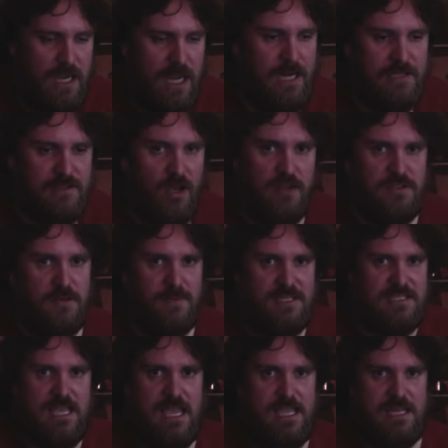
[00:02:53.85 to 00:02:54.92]
And it's also
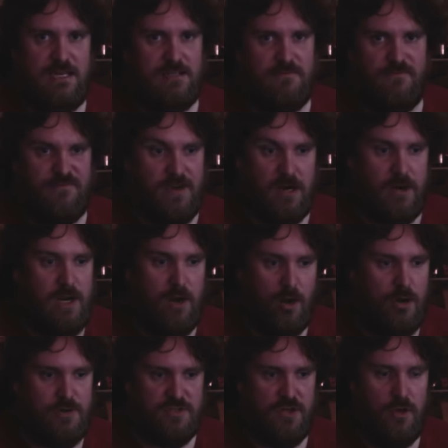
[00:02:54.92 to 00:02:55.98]
been taking a very
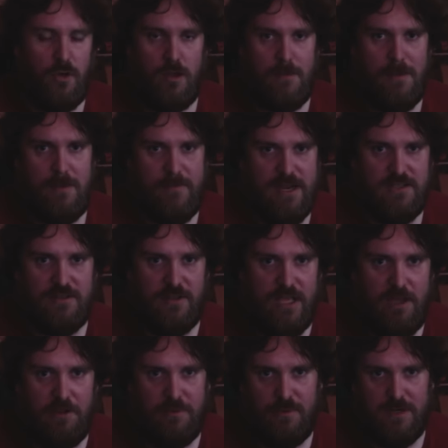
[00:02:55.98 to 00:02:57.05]
hard toll on my mental
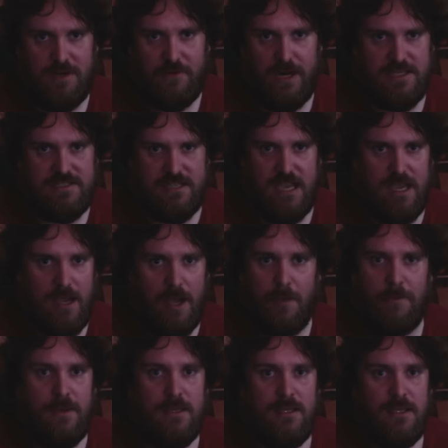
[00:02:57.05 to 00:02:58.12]
health whenever I stay
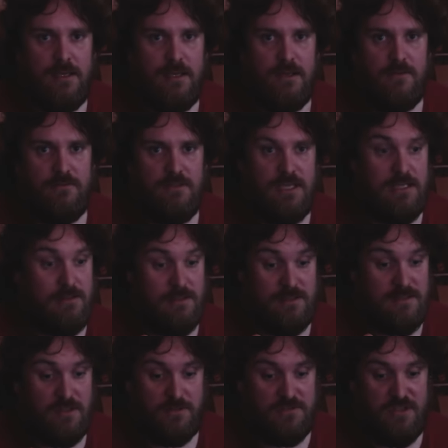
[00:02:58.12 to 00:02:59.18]
up
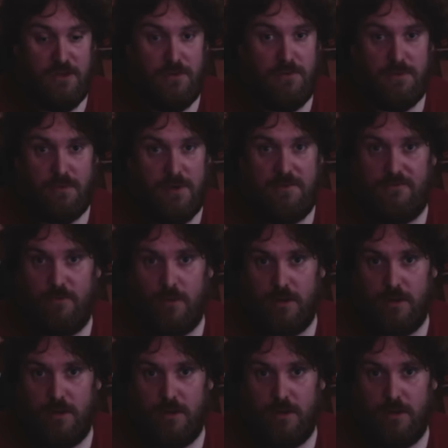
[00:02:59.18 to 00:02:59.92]
until 2, 3, 4